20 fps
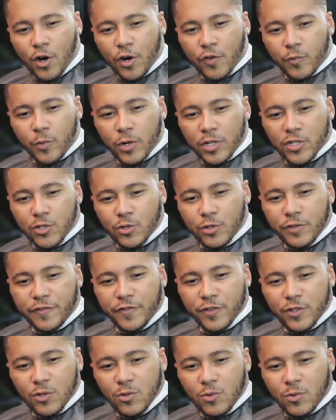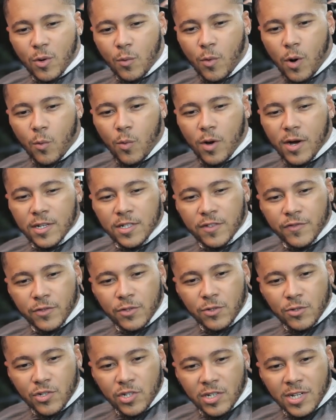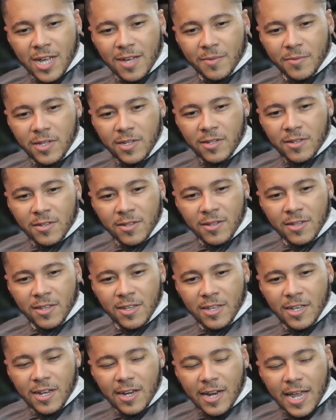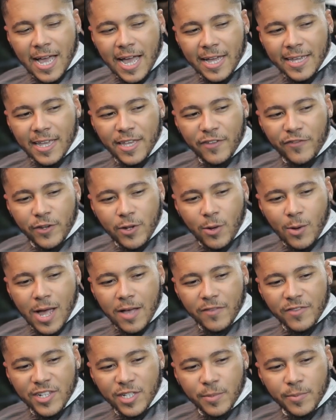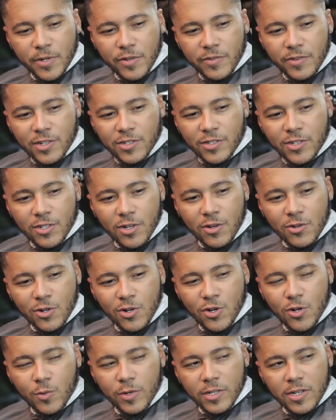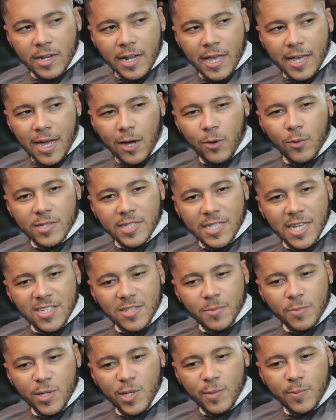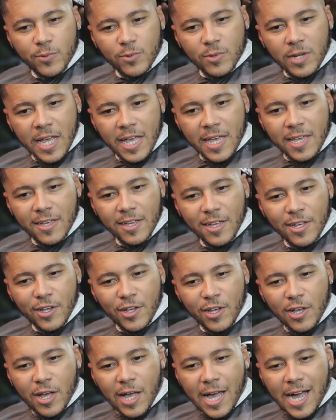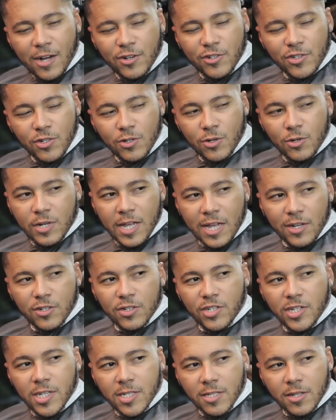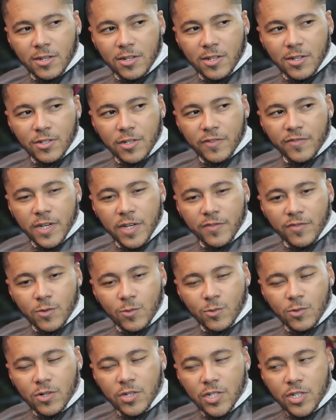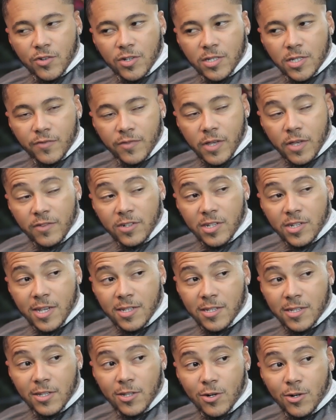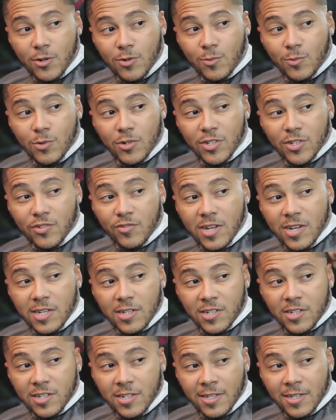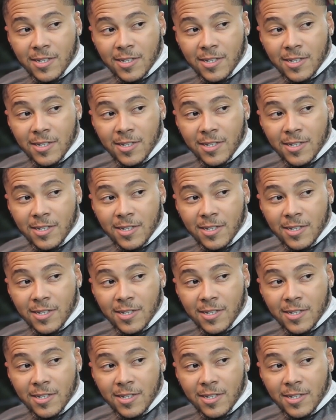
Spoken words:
what's good for you or what works for you. Do you know what I mean? Like, if you don't have experience, you don't know what you like. I always say to people, like, how do you know that cheese and onion is your favorite Walker's crisp if you haven't tasted the whole Walker's range?